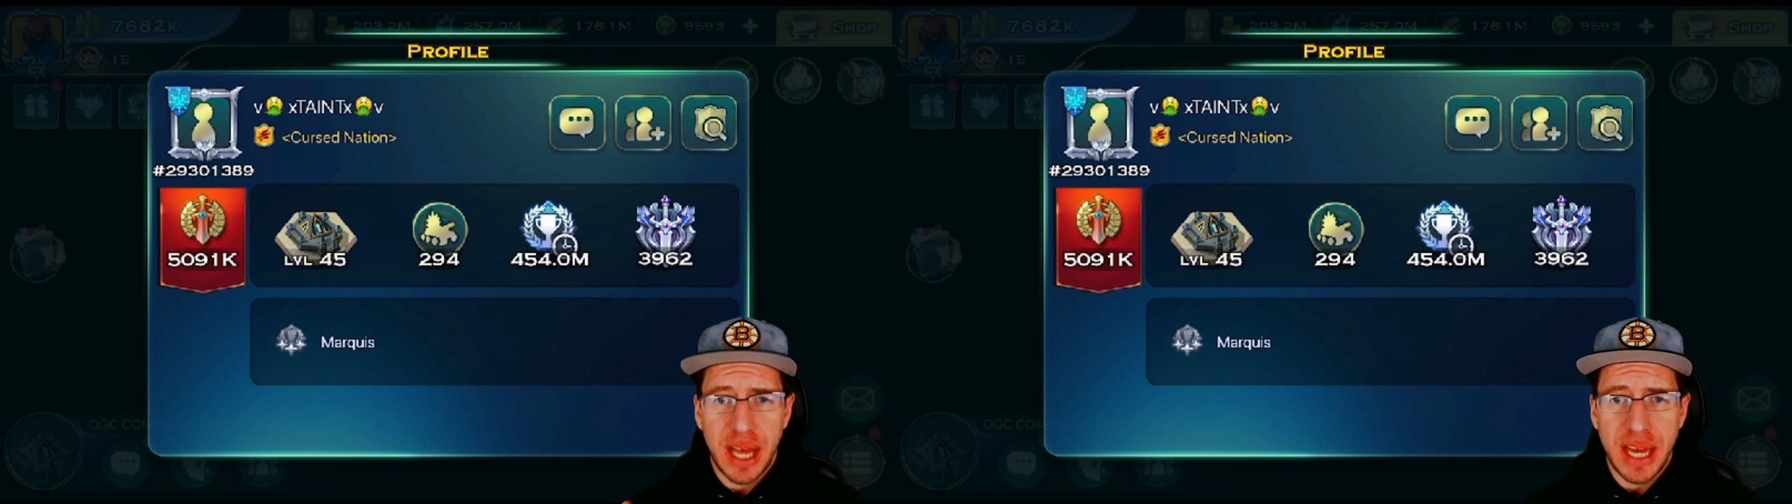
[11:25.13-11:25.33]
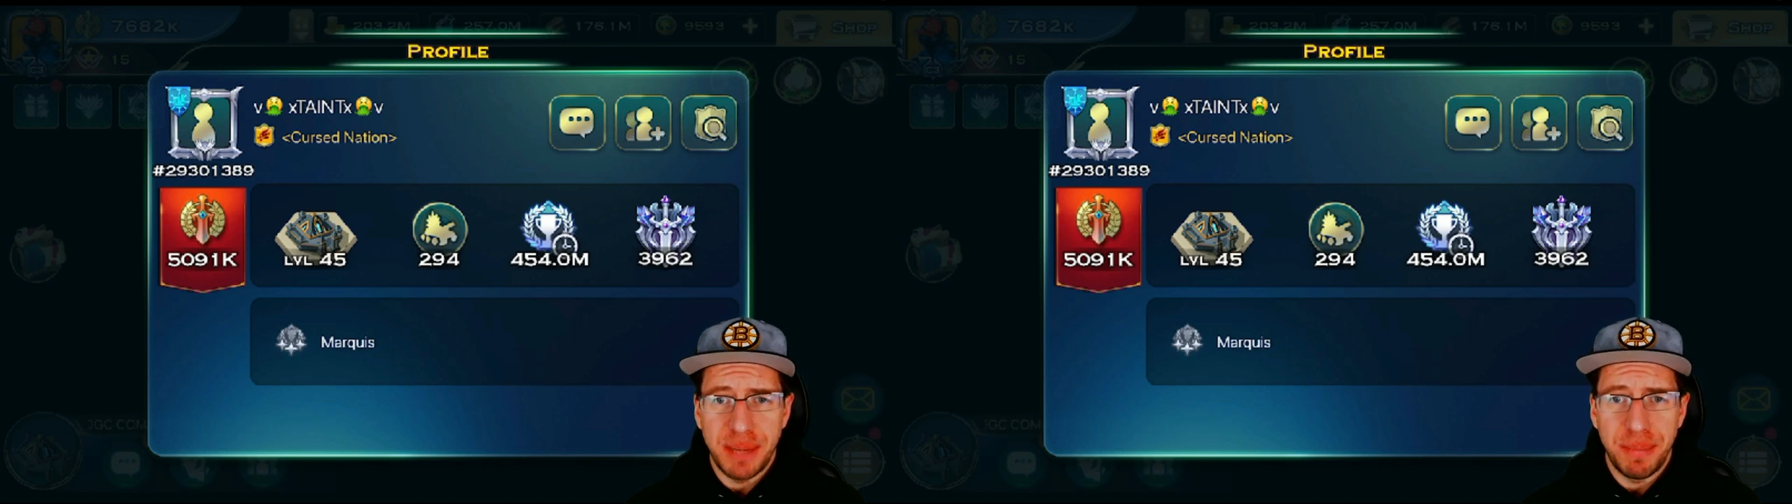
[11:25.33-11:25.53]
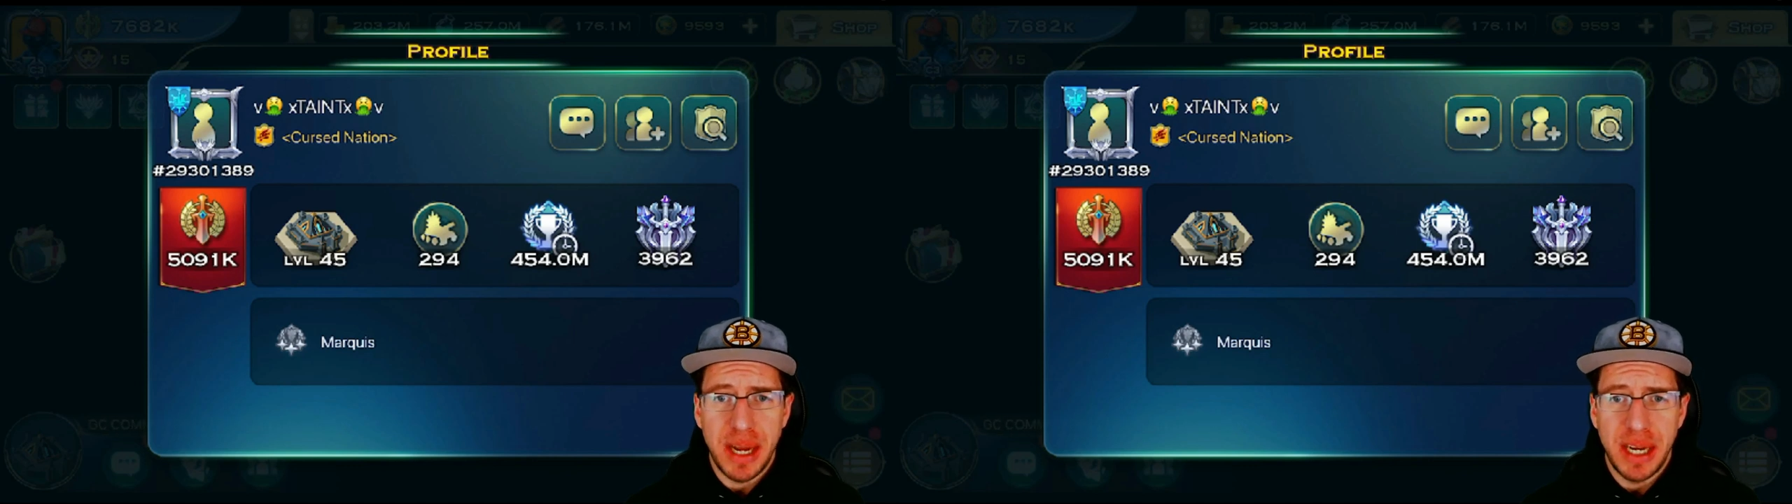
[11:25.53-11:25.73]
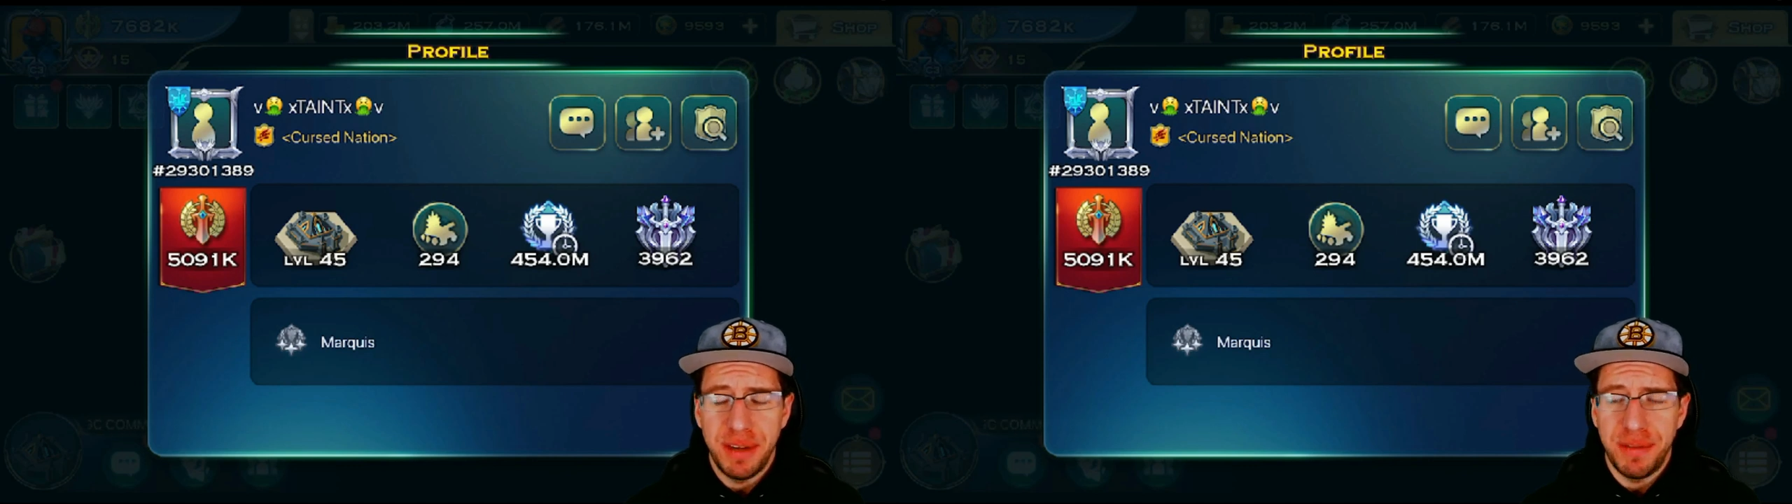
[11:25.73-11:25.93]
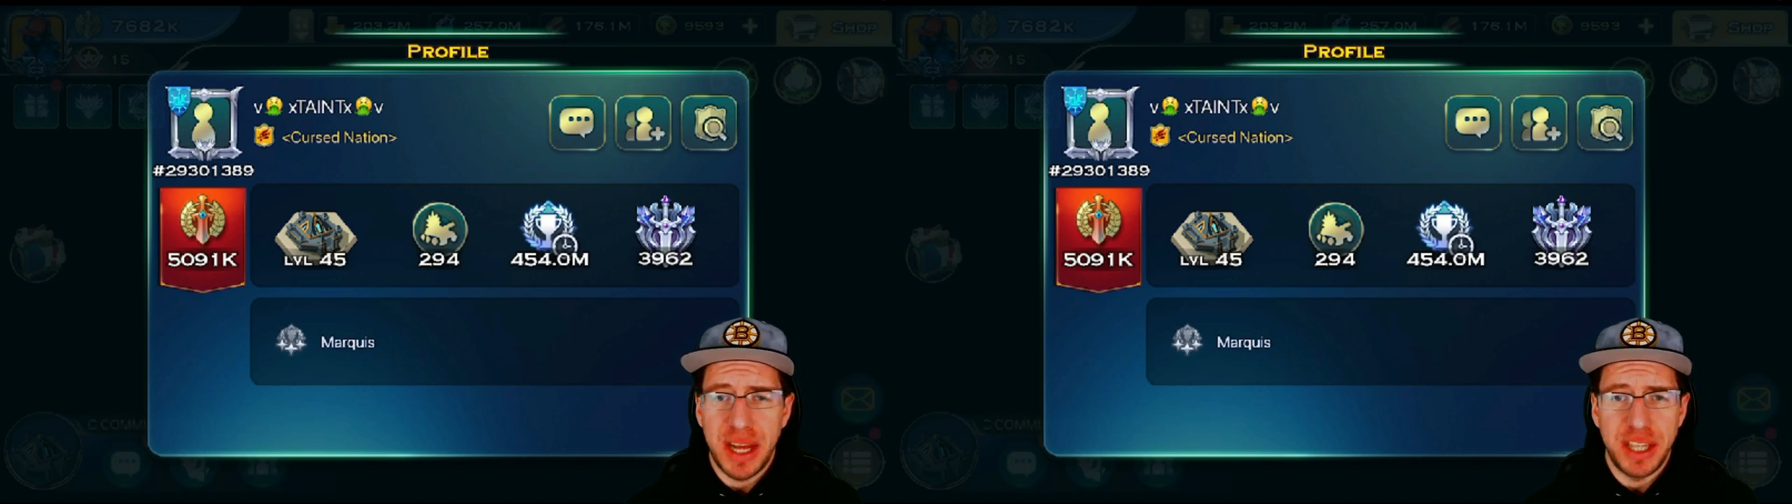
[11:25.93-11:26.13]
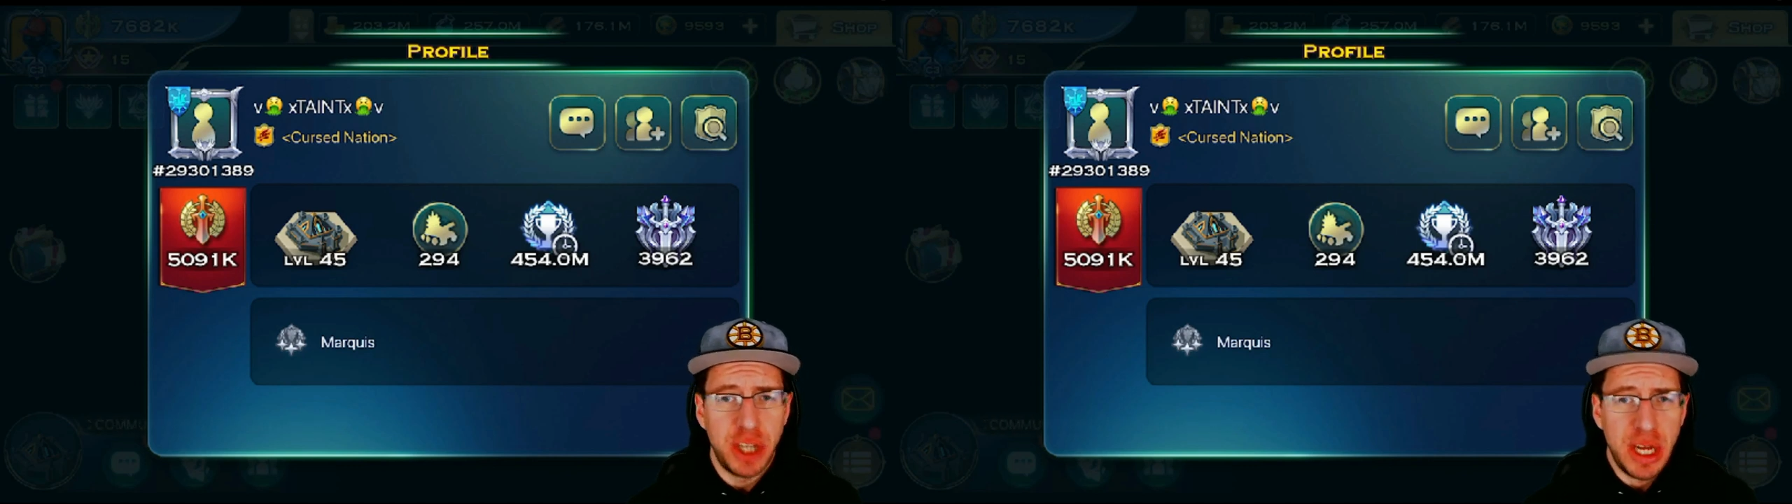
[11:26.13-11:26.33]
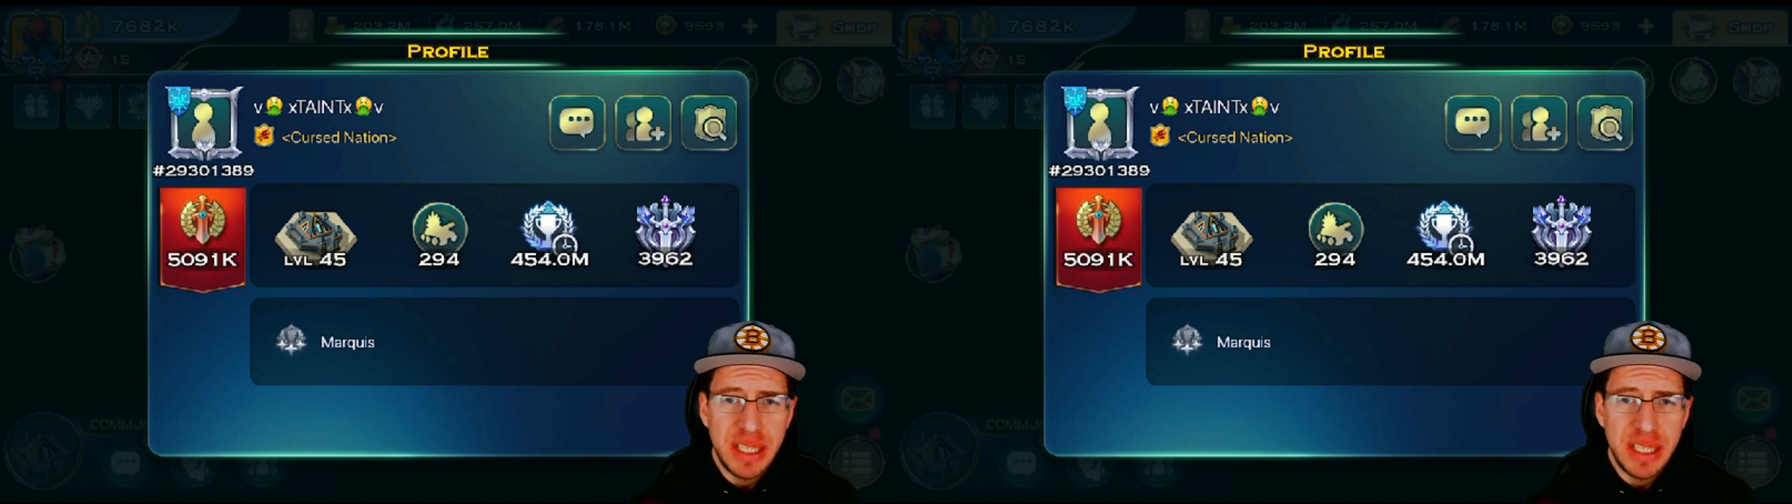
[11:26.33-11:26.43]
that competitive edge,